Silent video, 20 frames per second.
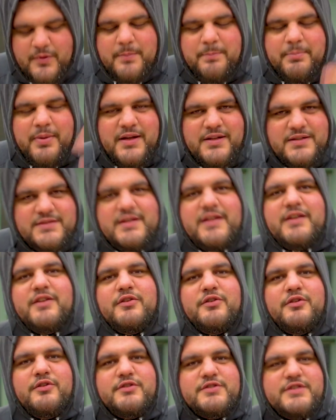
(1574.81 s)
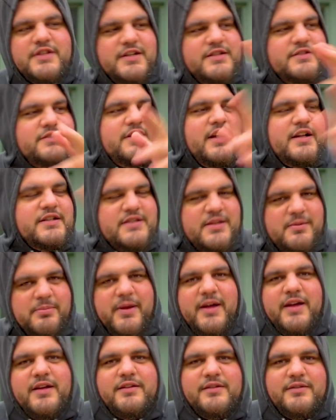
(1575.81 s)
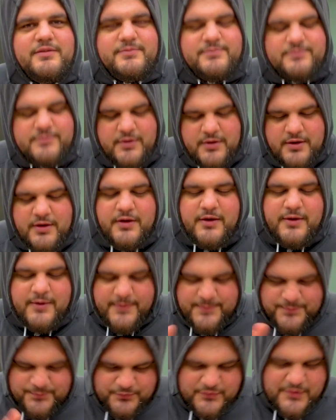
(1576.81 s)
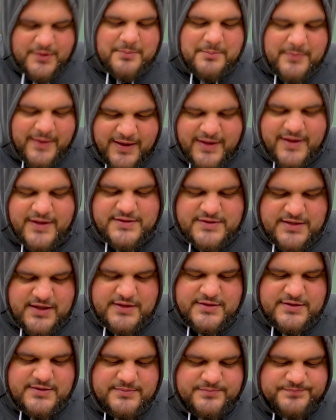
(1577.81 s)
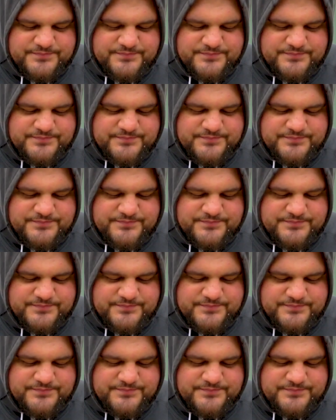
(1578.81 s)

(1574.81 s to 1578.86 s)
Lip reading: Bun Santa Claus and his dirty beard. Make this, cuz.